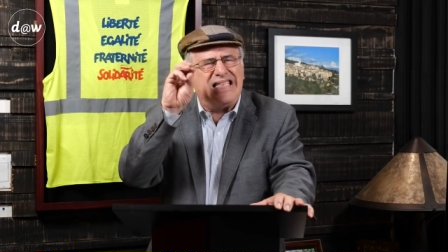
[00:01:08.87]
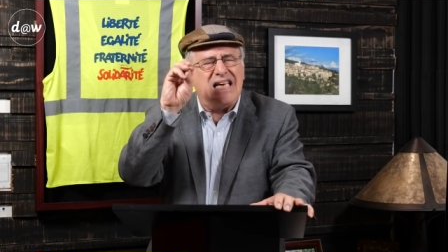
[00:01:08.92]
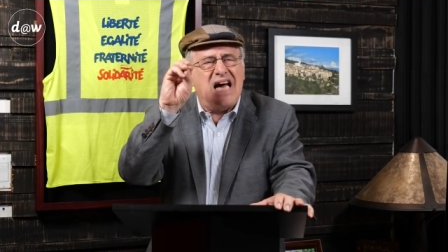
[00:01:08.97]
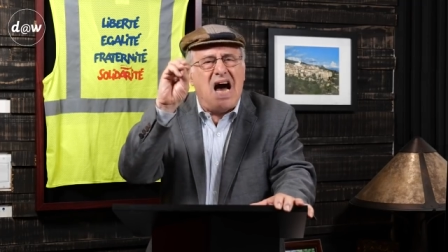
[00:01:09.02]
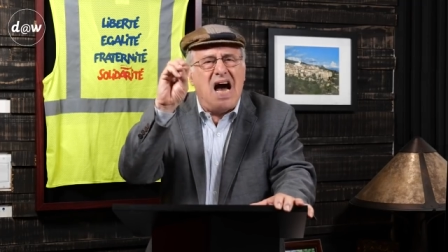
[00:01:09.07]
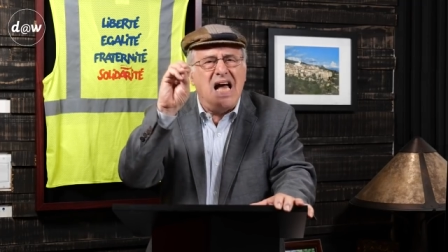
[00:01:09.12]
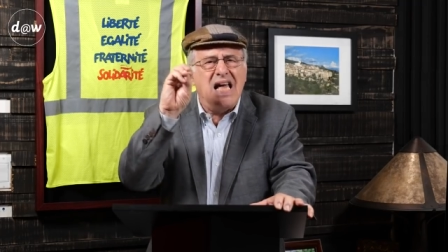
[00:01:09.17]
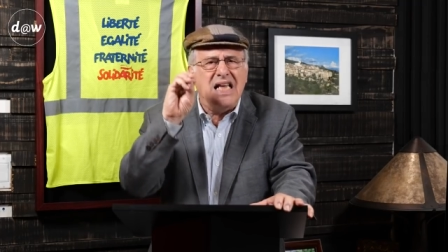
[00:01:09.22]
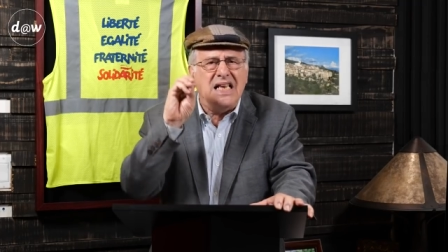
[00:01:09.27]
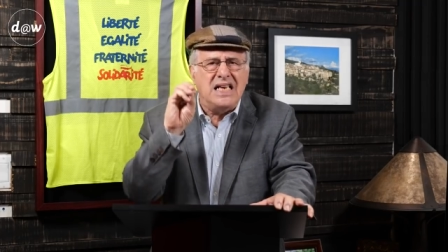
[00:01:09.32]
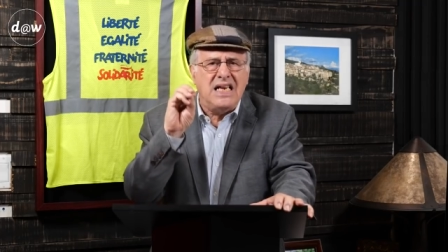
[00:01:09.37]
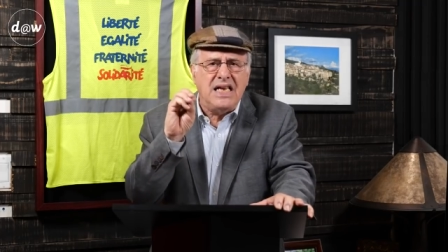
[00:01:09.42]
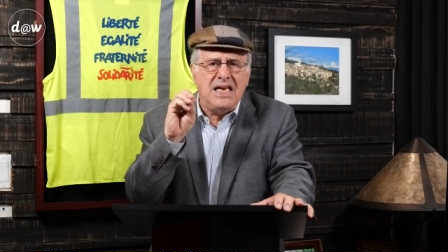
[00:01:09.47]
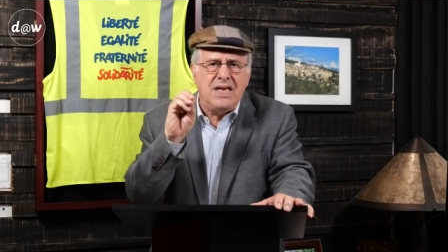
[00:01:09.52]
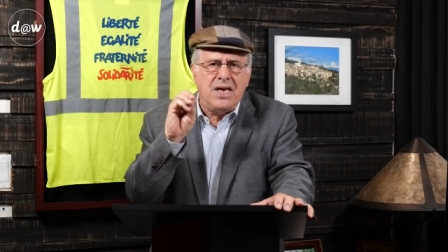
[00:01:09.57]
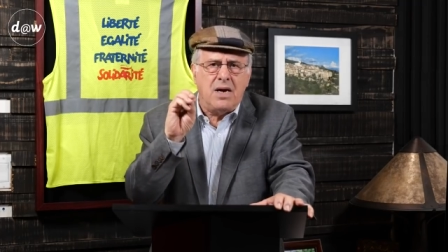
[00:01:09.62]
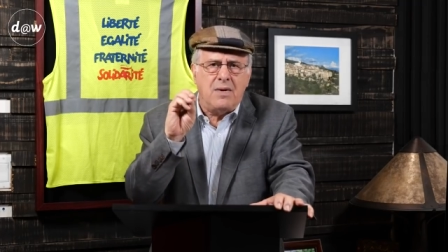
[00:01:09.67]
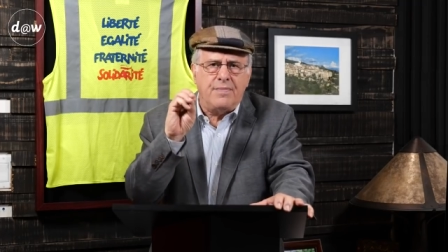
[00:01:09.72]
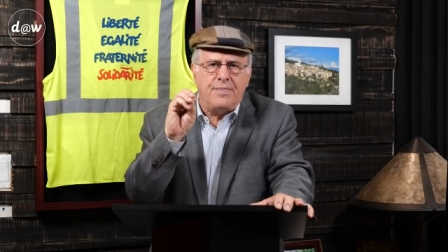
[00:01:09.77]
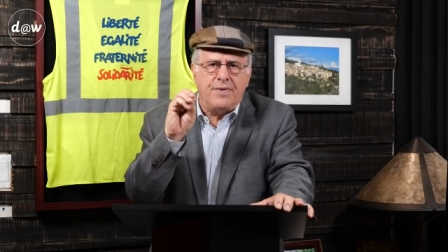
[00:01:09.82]
tiny
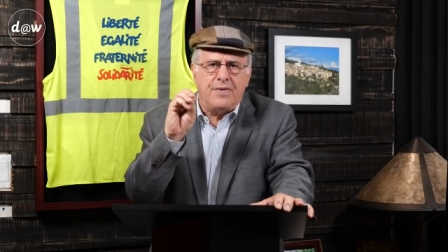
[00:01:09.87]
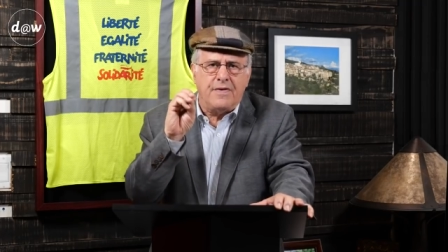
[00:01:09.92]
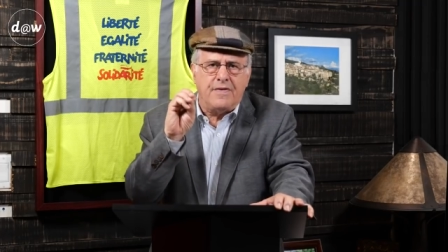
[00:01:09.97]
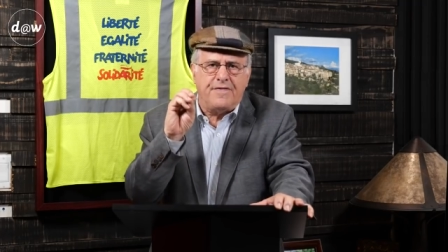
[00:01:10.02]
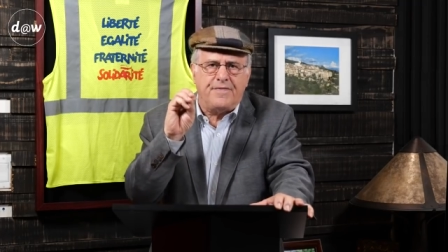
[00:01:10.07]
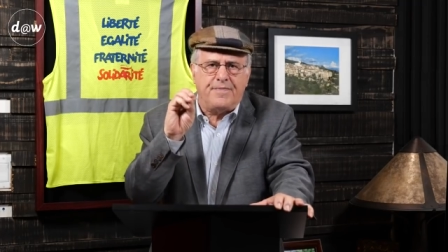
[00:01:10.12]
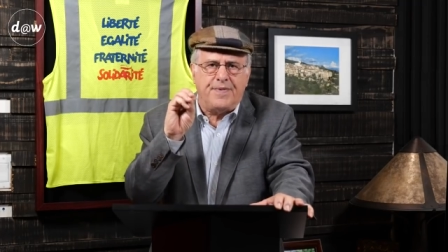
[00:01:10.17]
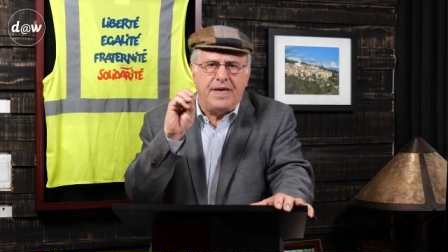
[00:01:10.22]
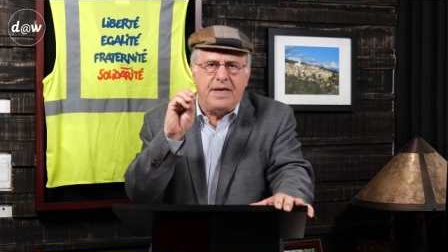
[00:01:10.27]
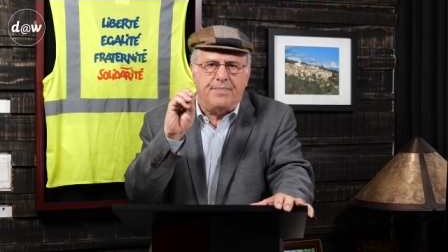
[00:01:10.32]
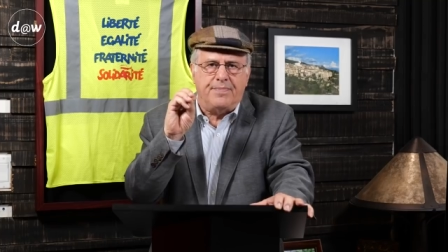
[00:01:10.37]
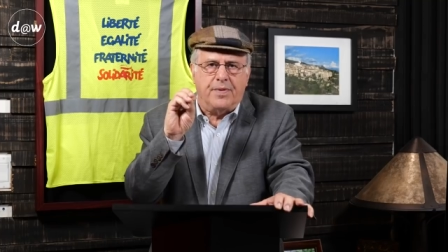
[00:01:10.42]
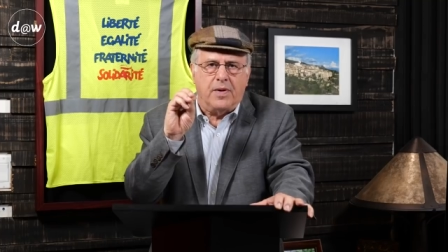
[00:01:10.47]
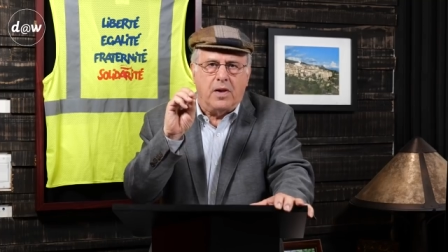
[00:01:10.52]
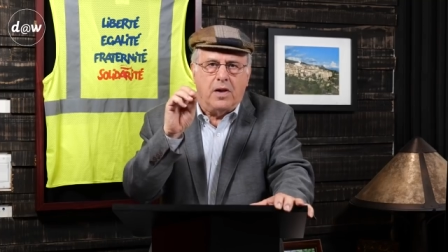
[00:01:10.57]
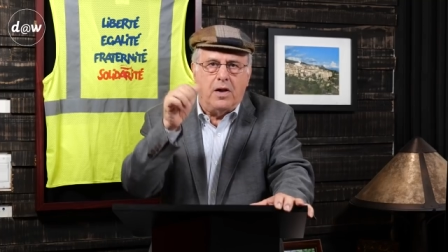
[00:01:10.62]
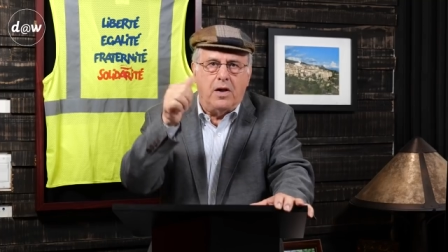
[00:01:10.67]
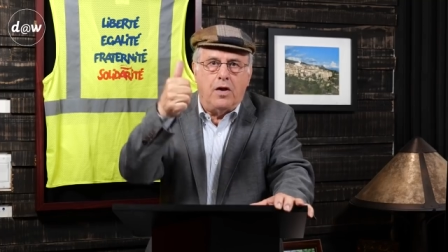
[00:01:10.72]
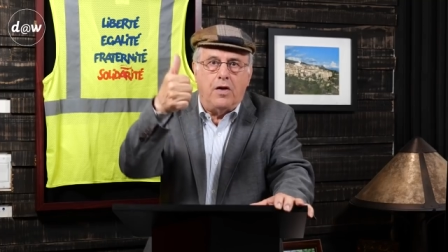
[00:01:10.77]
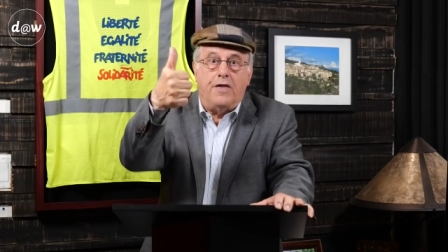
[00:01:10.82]
number of people,